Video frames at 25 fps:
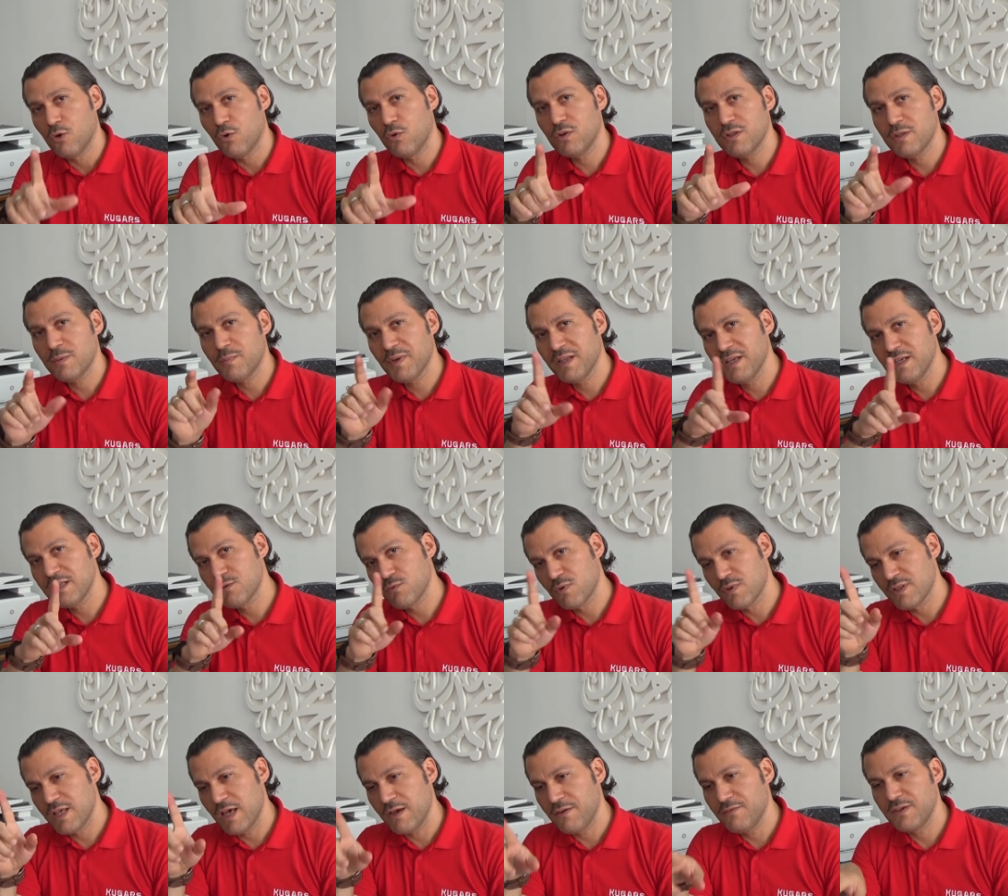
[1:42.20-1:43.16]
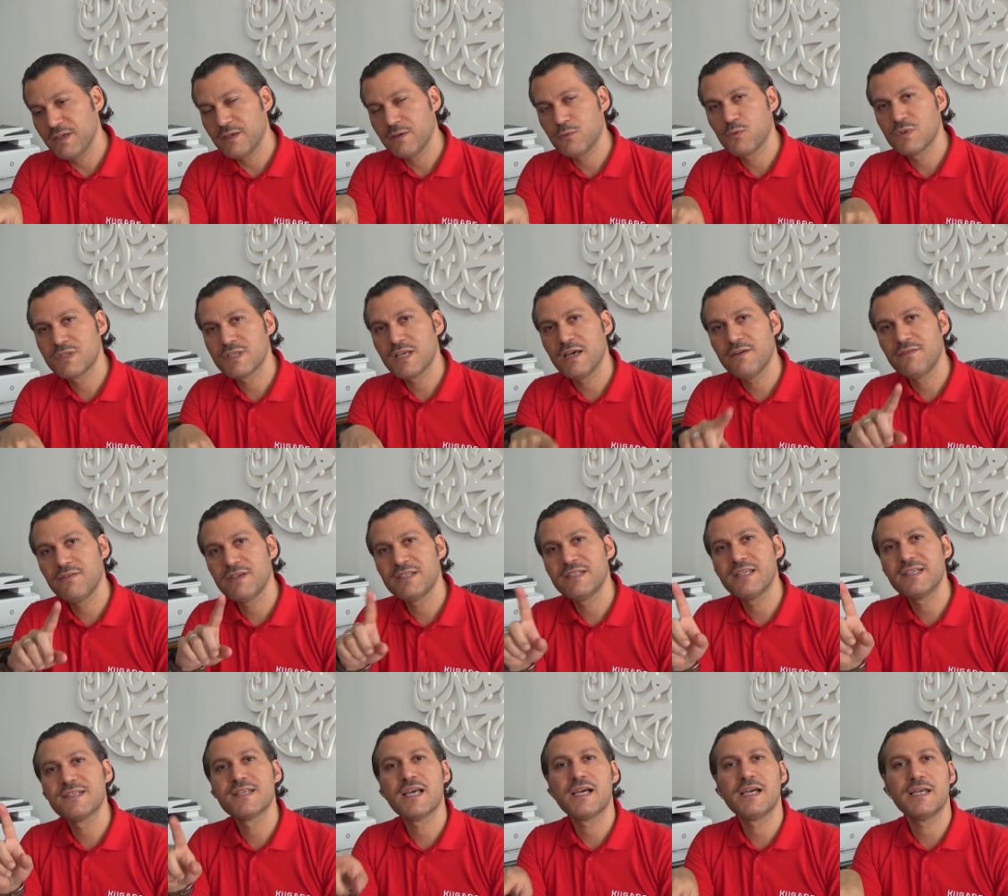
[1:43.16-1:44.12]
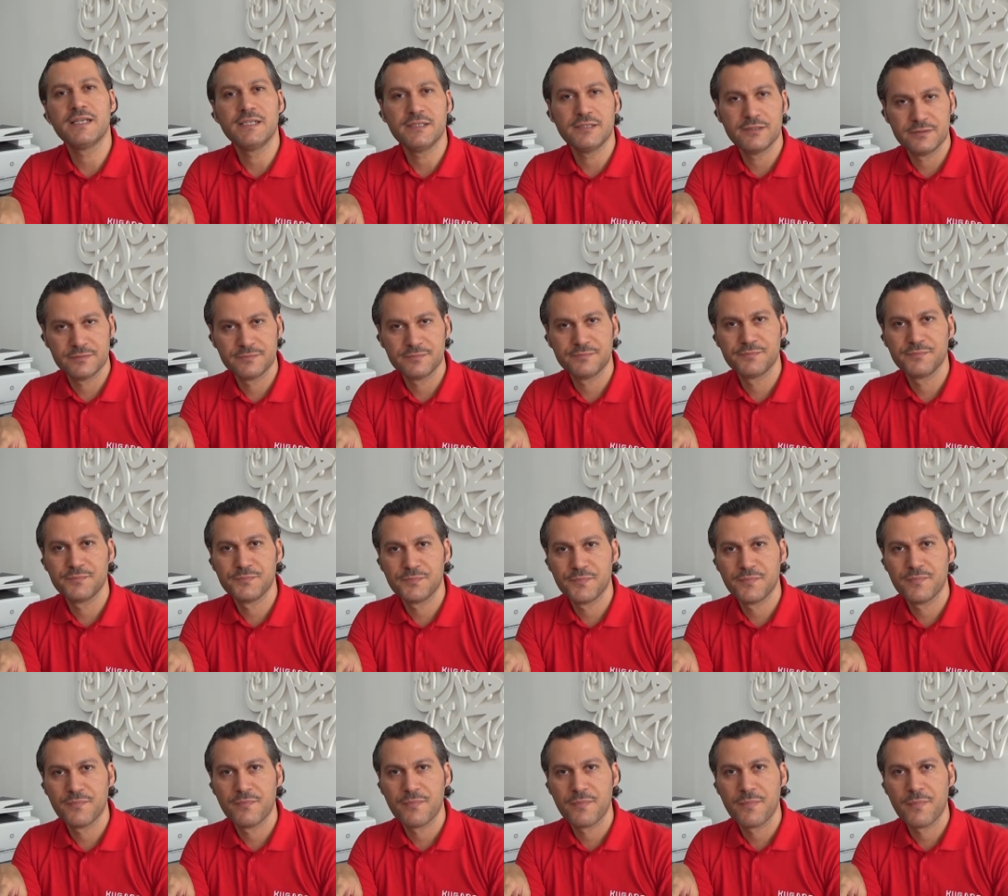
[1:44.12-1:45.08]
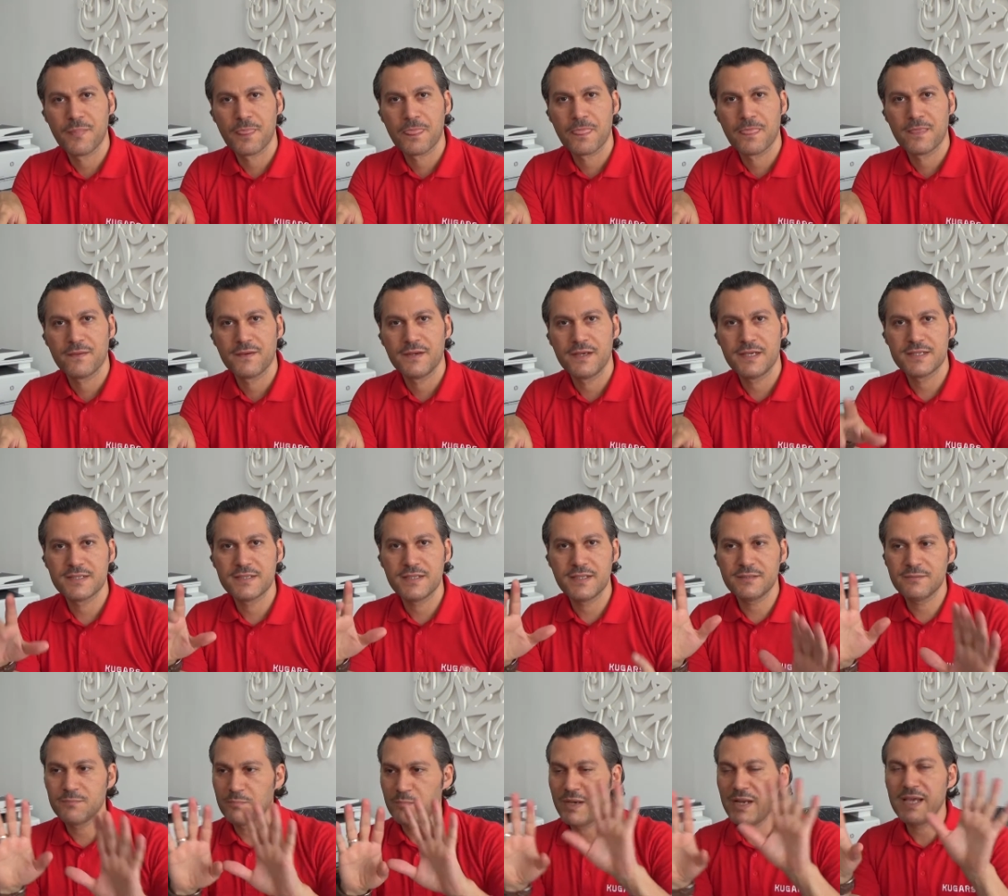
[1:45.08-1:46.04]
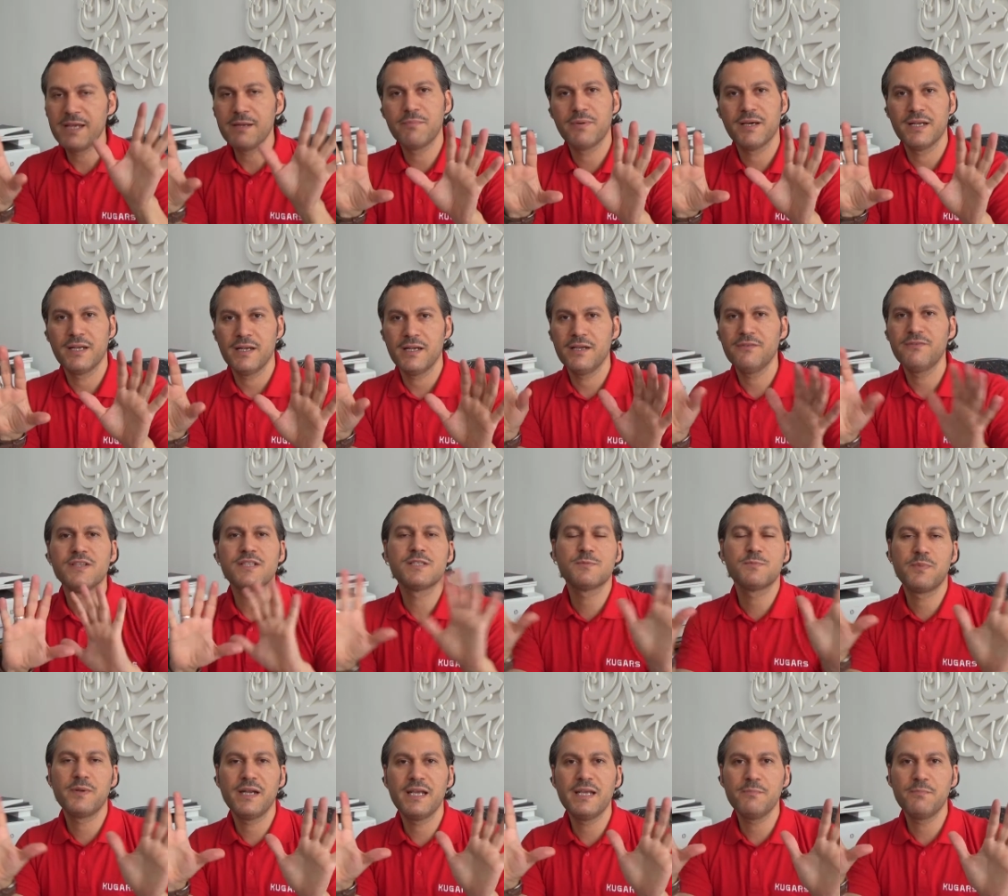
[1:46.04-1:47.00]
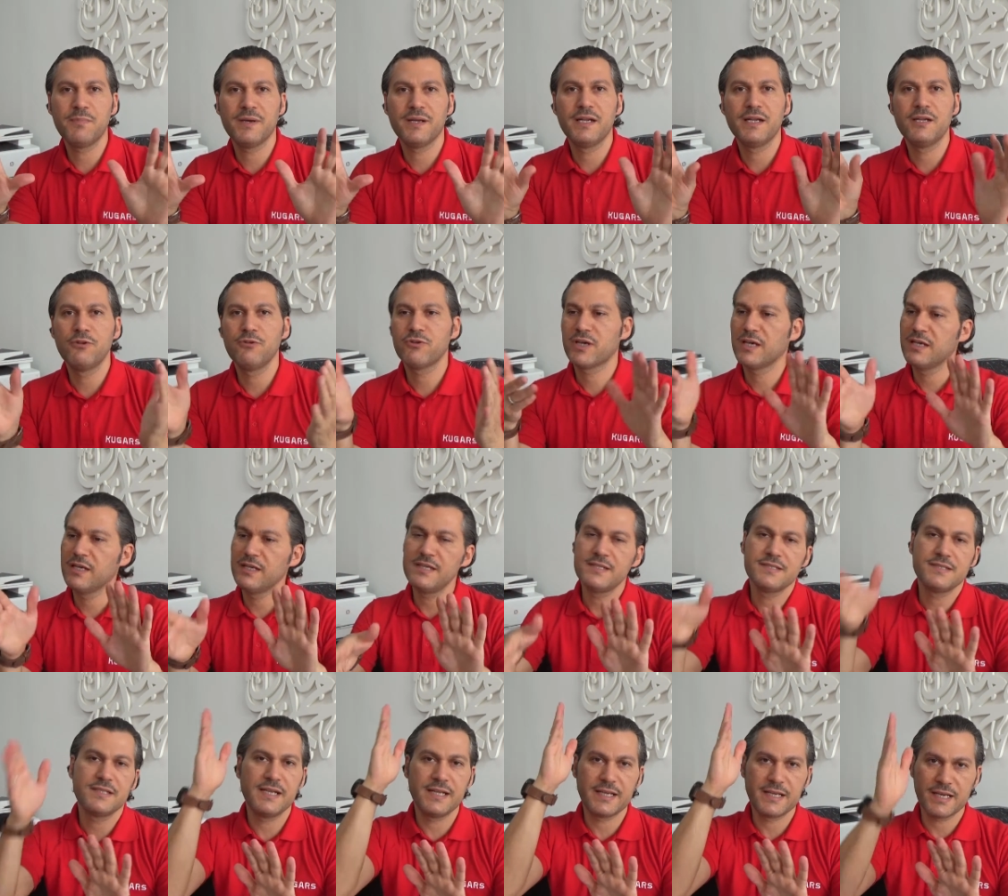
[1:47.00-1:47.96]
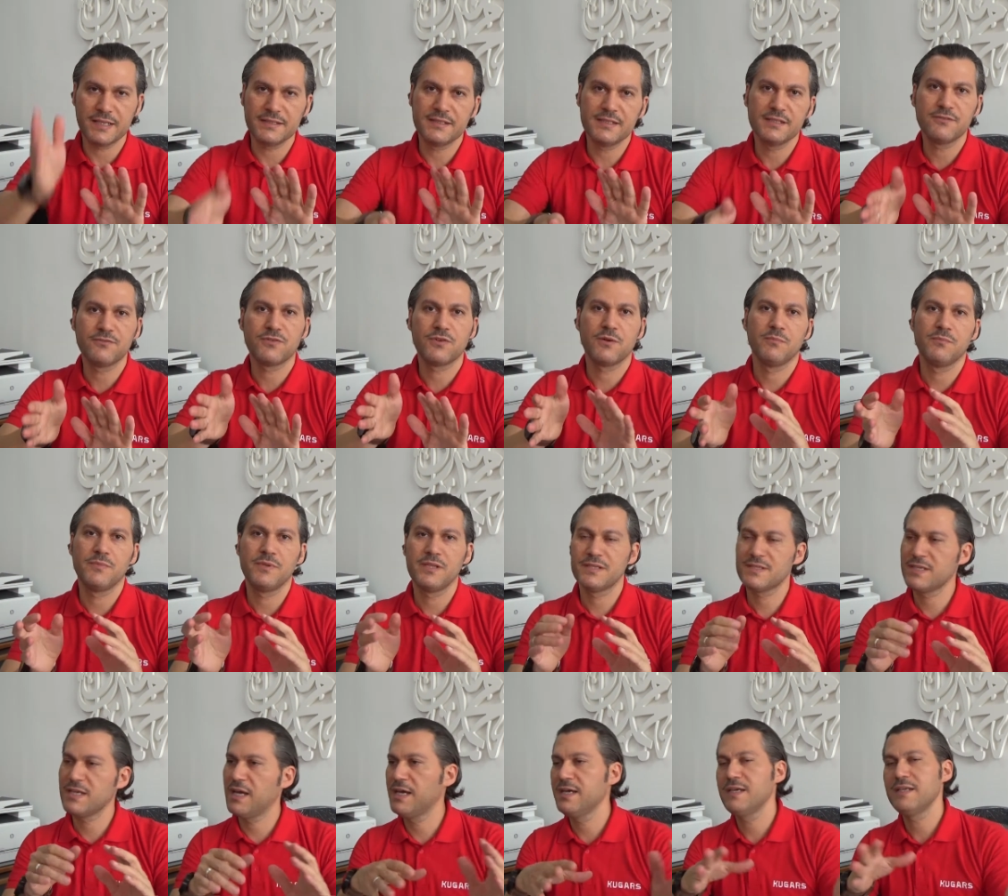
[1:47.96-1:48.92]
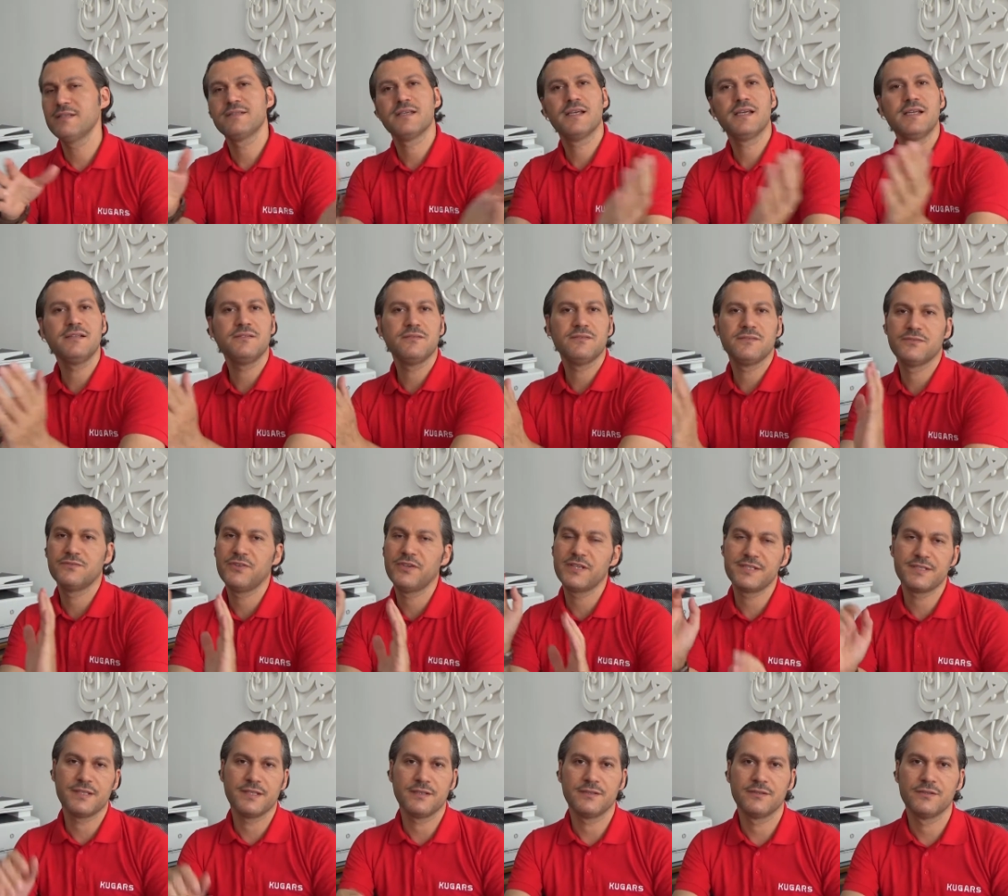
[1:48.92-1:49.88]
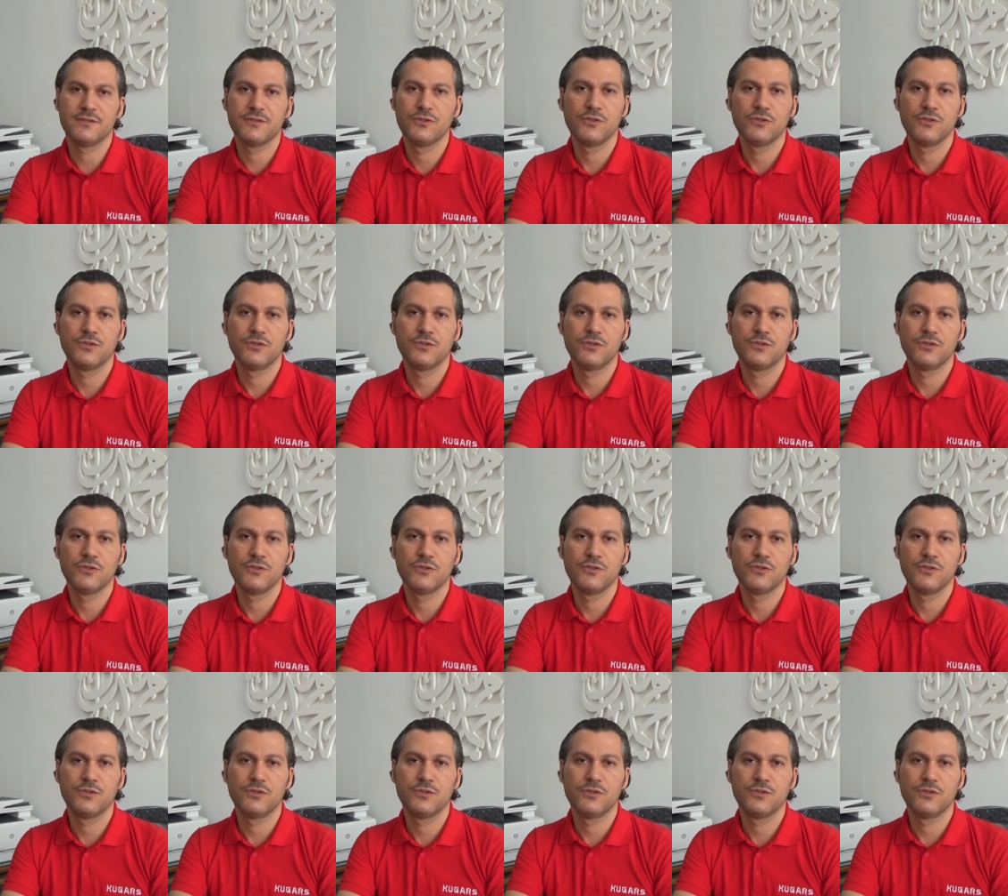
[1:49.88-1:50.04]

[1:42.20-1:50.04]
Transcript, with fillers: All the panels were having was having design. It's not plain panel. If it's plain panel, you can easily cut it from the side and fix it.